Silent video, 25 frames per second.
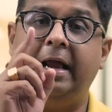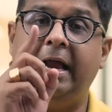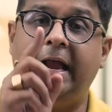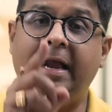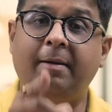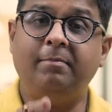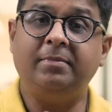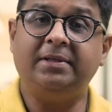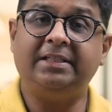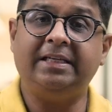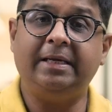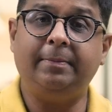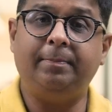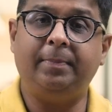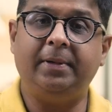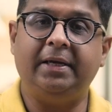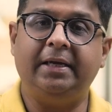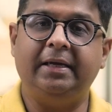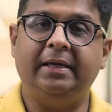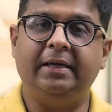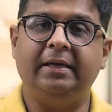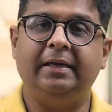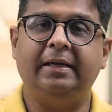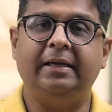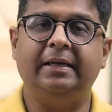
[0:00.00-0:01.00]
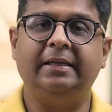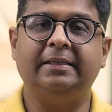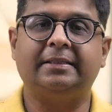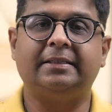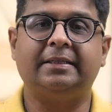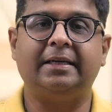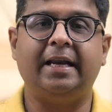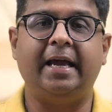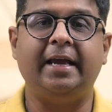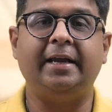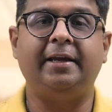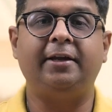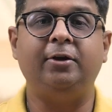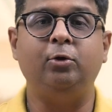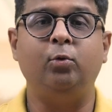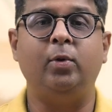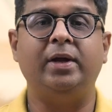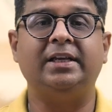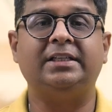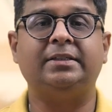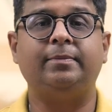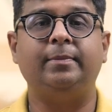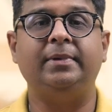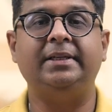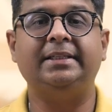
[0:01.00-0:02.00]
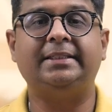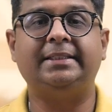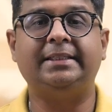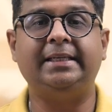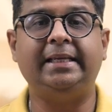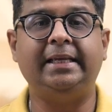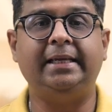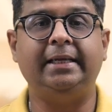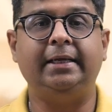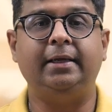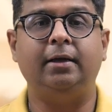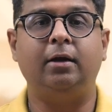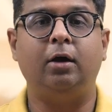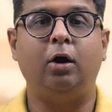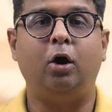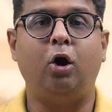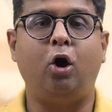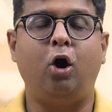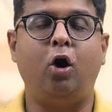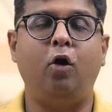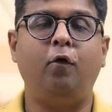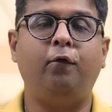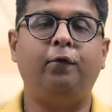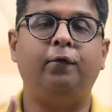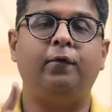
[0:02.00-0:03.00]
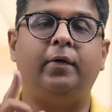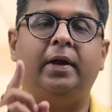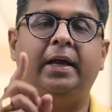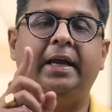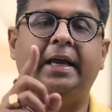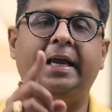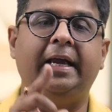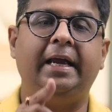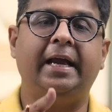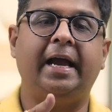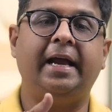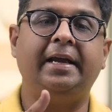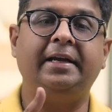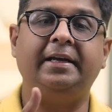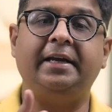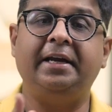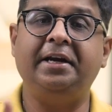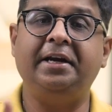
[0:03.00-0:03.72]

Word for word: MCP is like USB-C of AI